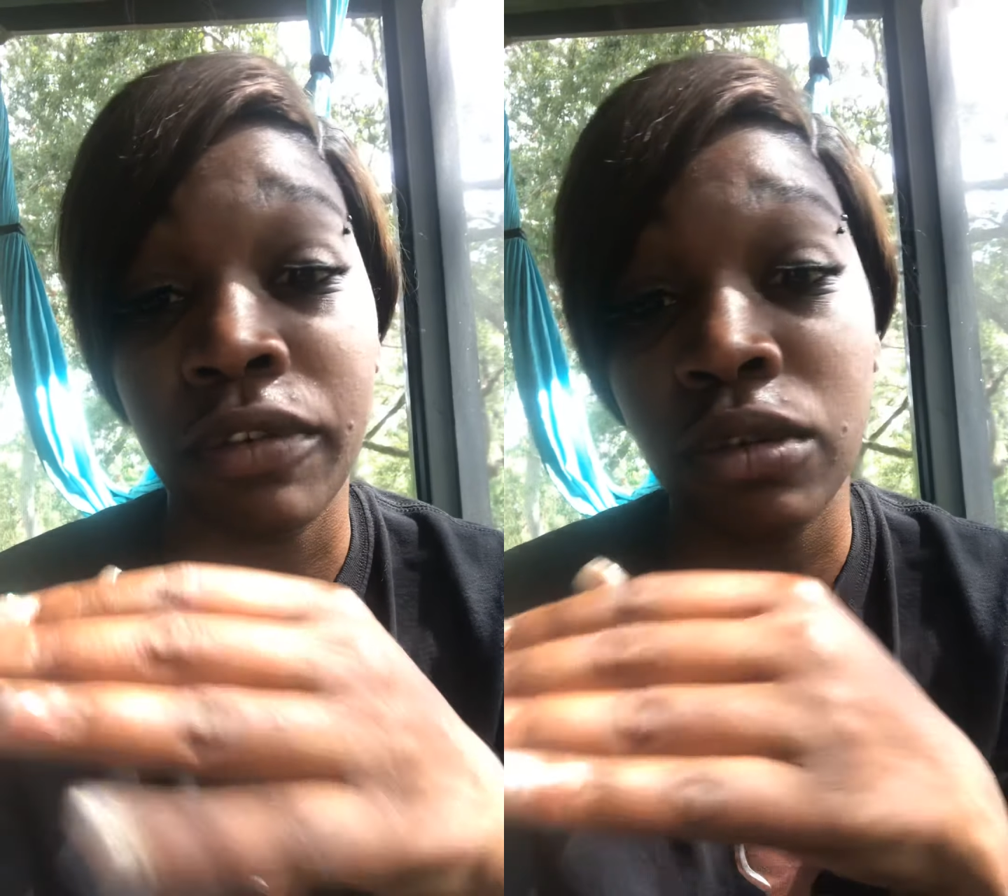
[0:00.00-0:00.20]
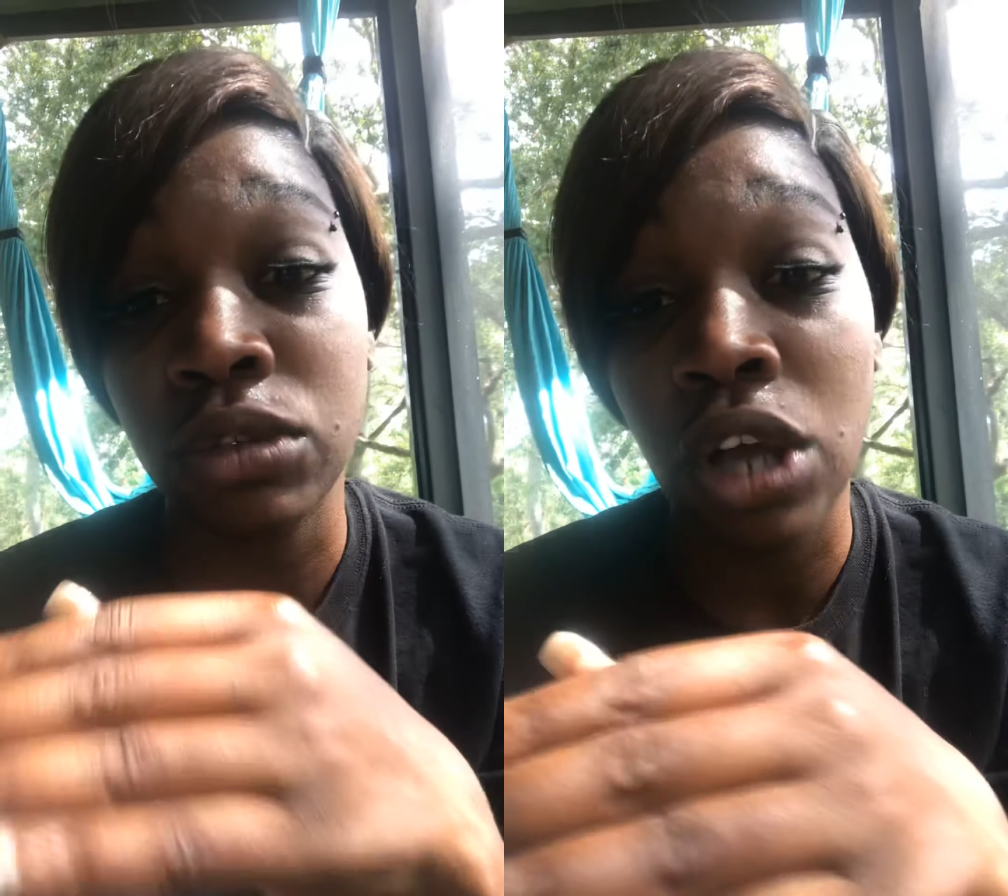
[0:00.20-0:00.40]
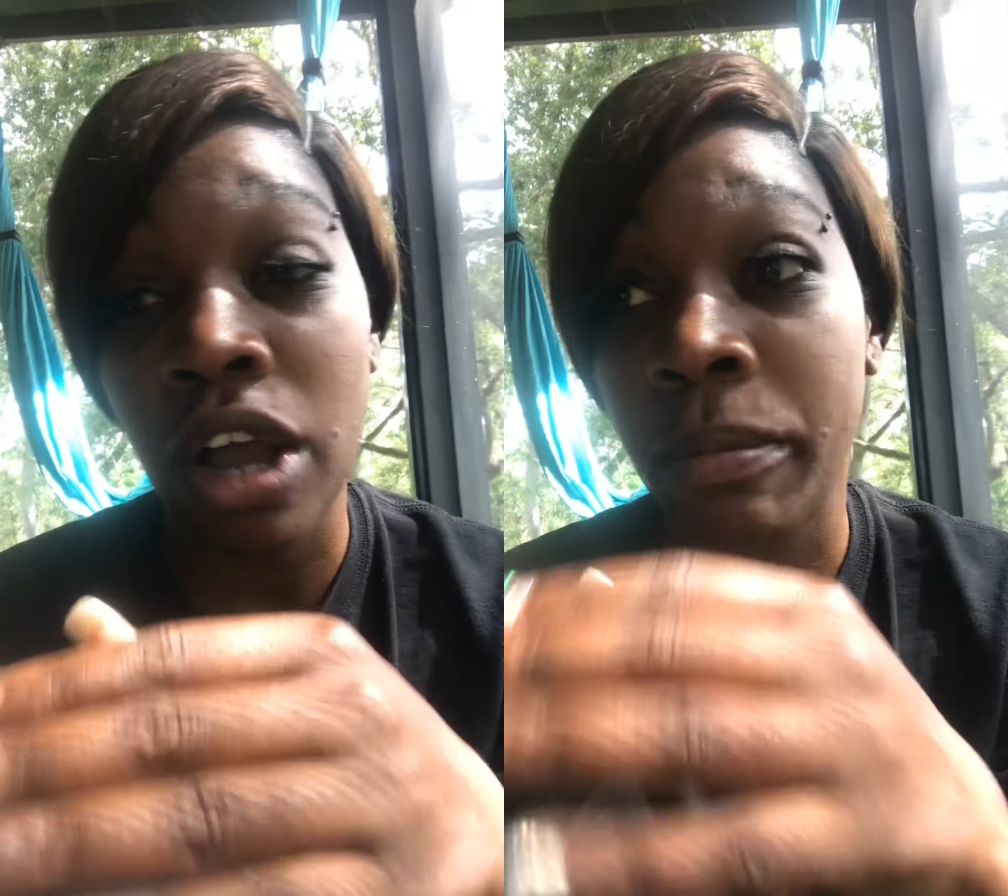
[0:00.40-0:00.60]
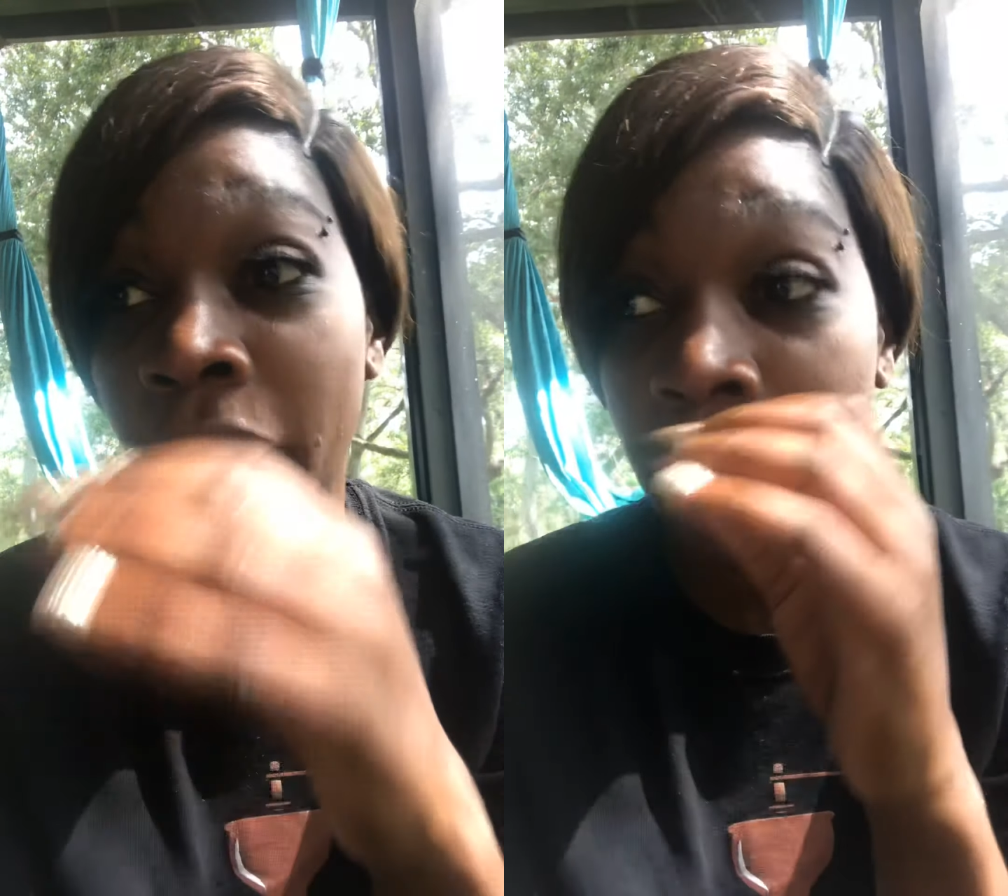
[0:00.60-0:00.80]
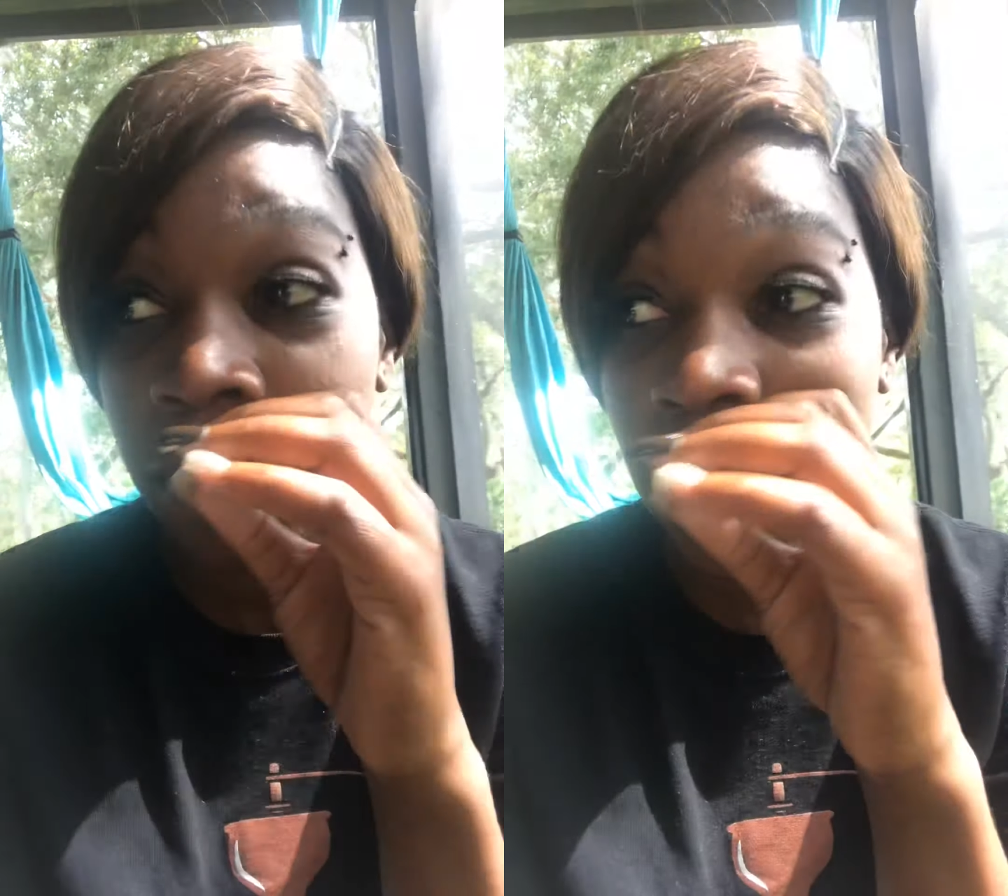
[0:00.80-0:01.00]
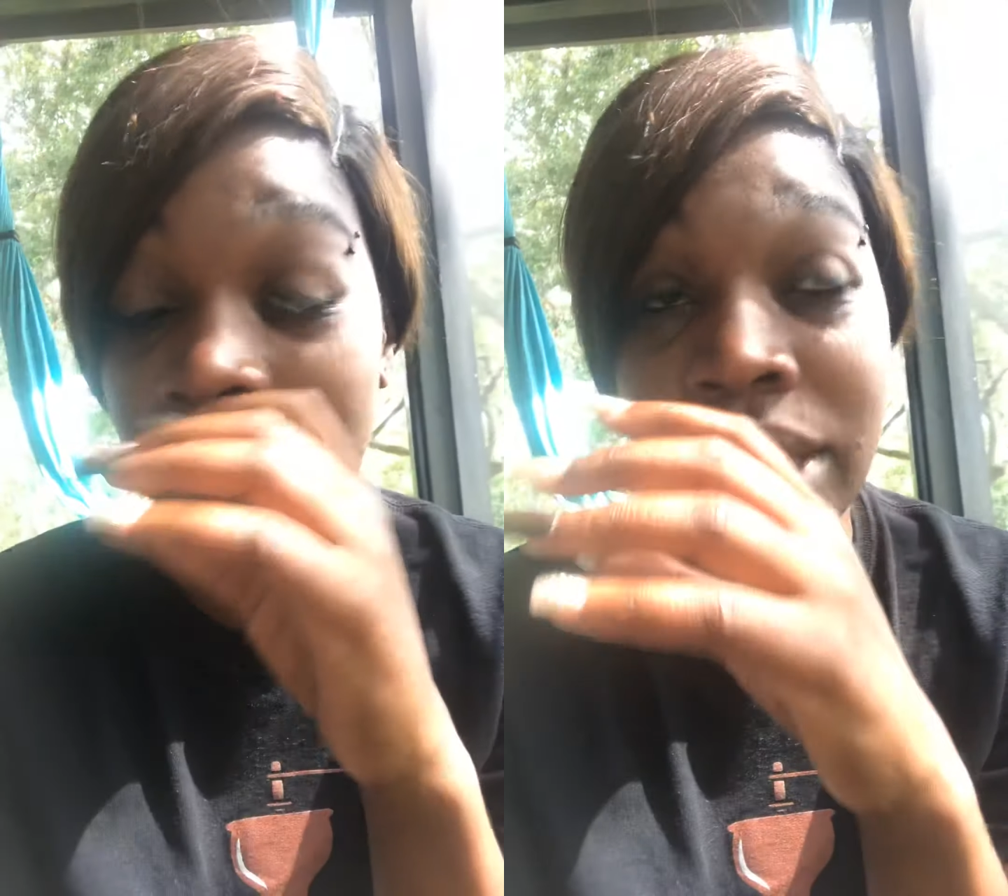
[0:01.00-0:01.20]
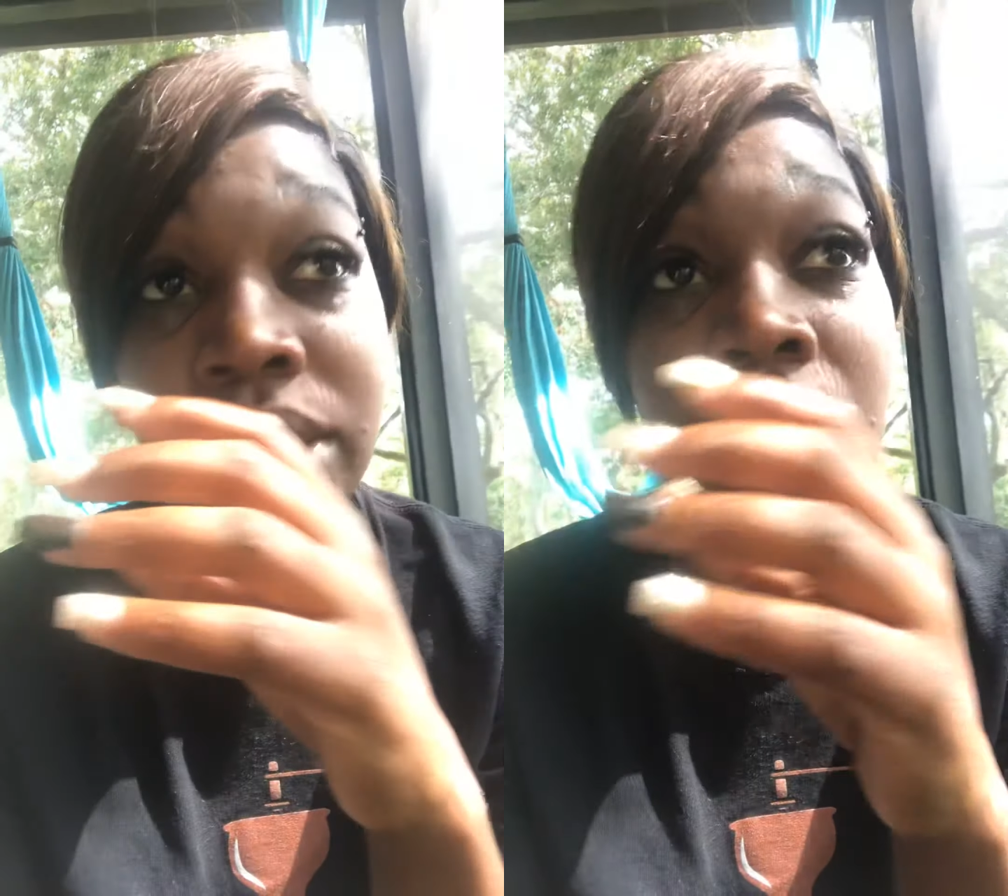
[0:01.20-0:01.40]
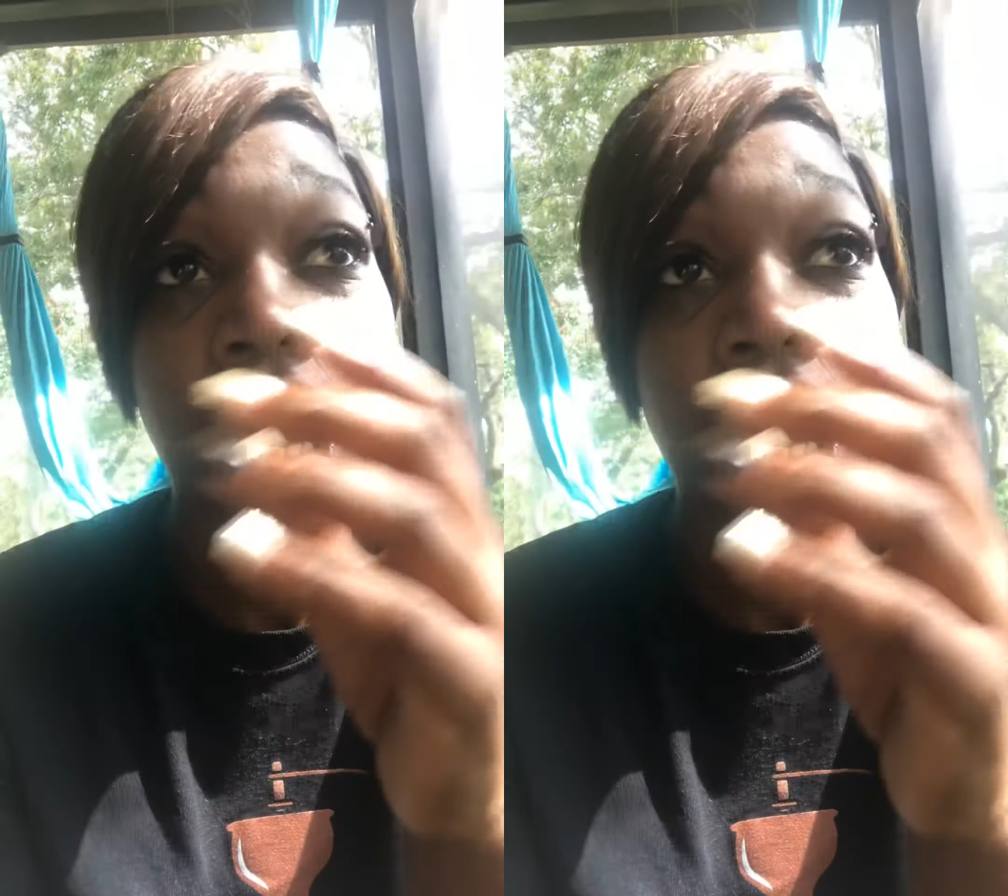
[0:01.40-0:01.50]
talk back, because